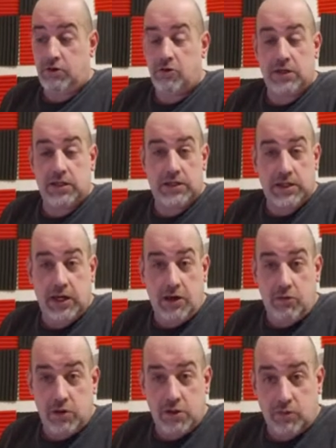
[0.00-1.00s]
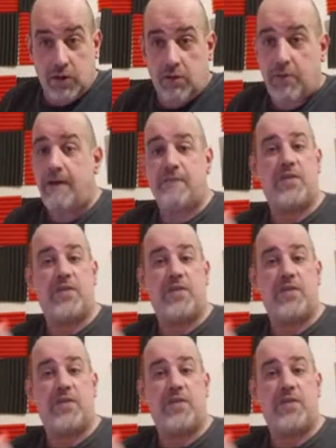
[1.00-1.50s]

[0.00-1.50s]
Good interior as well.